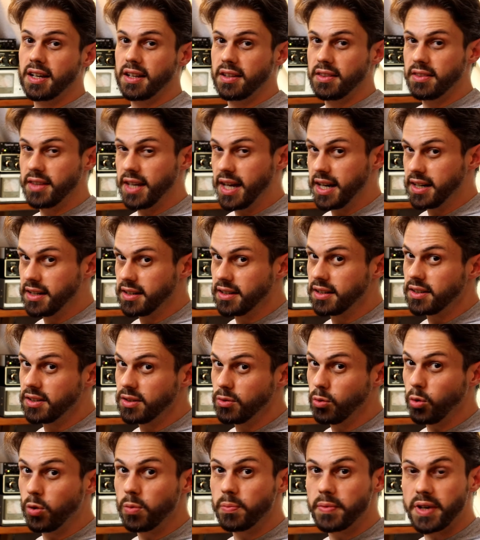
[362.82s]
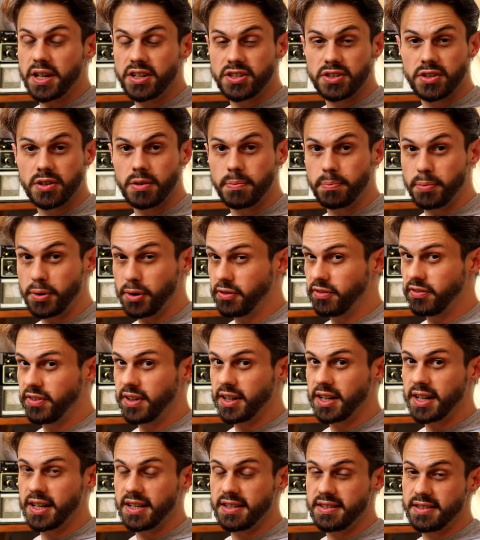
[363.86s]
then you will measure a
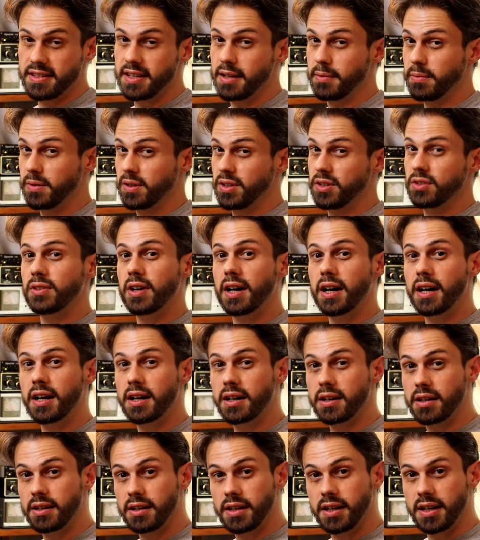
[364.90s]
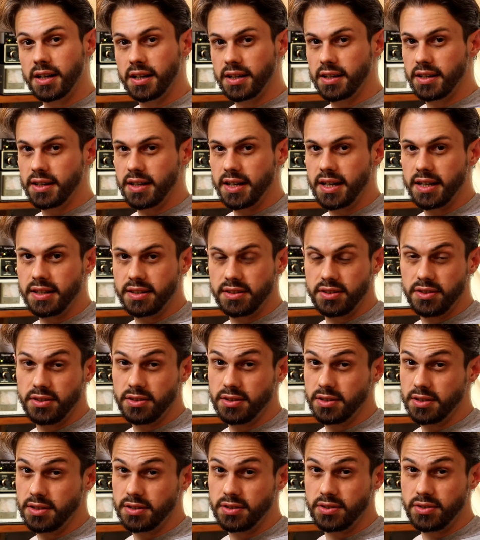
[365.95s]
perfect SWR at
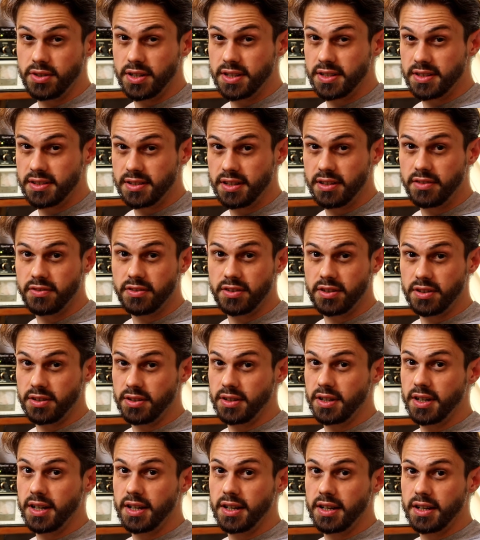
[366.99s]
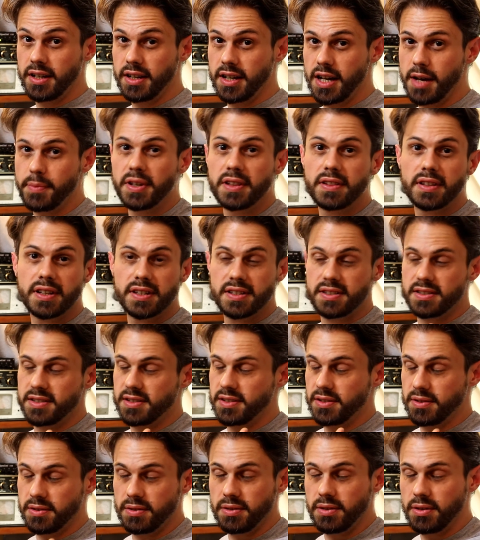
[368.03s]
your transceiver. I mean, that's
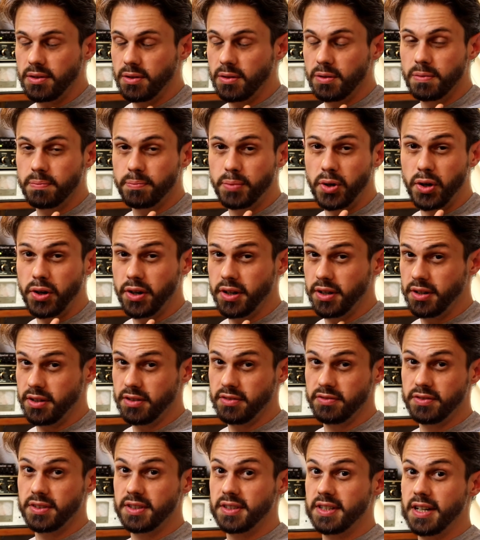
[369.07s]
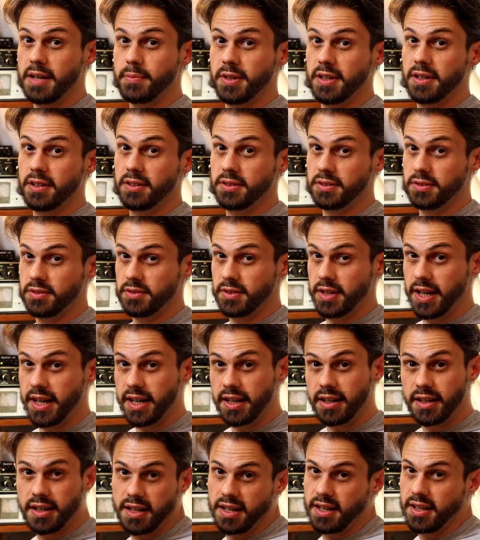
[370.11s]
the whole point of the dummy load,
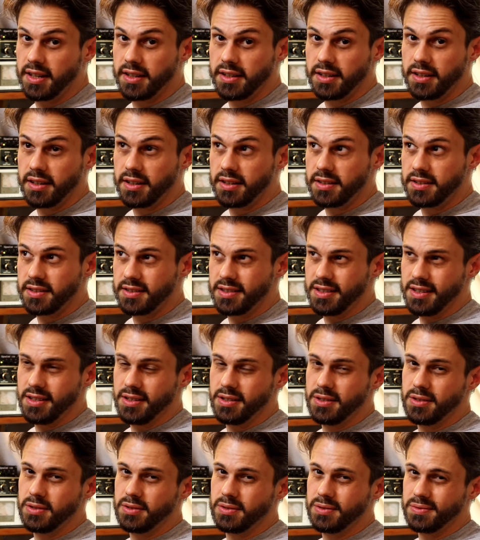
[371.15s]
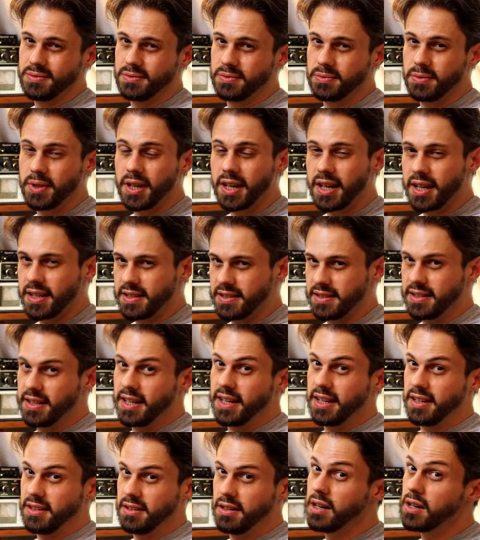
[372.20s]
right? So we can
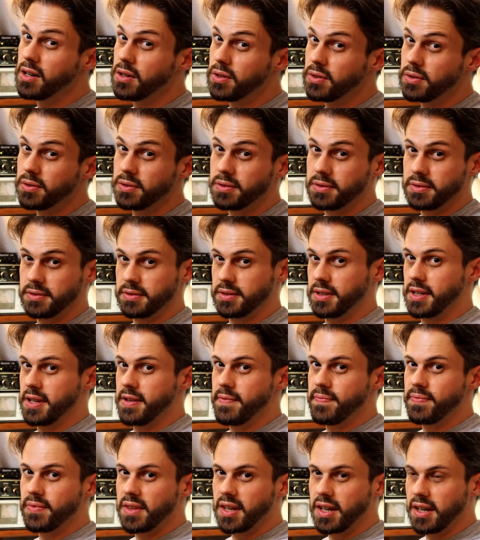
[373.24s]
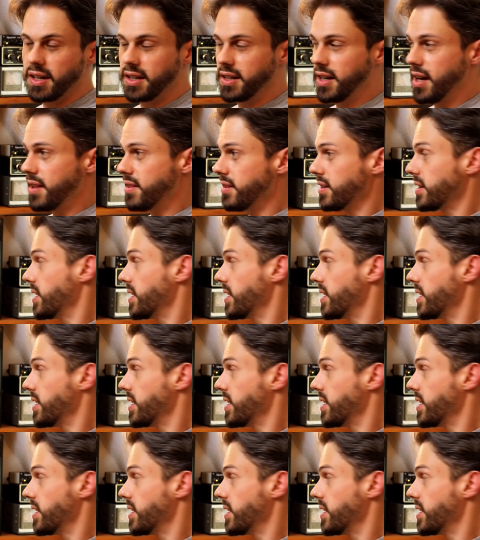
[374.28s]
say no. Another